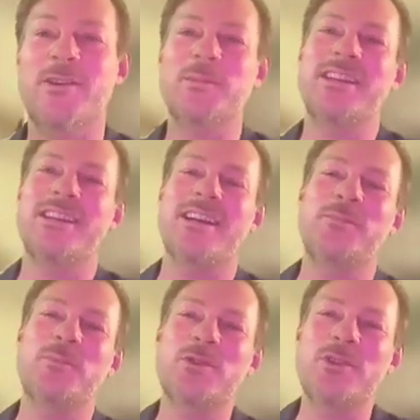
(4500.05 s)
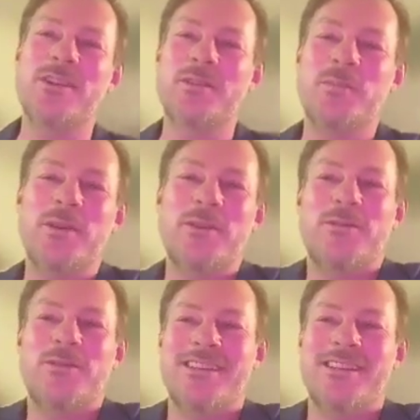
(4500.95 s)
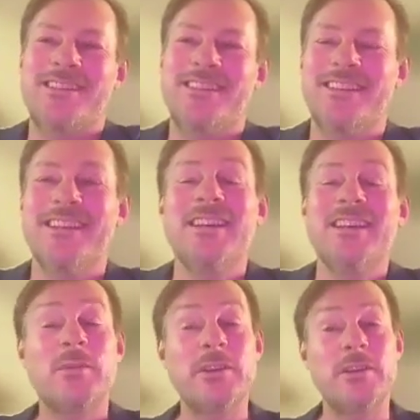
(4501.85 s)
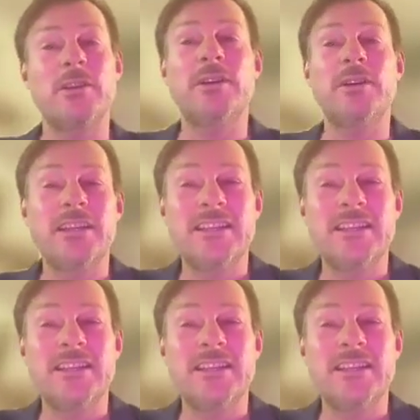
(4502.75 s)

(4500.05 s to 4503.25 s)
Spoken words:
No, I'm kidding. I'm sure you have to pay for it. But you know what?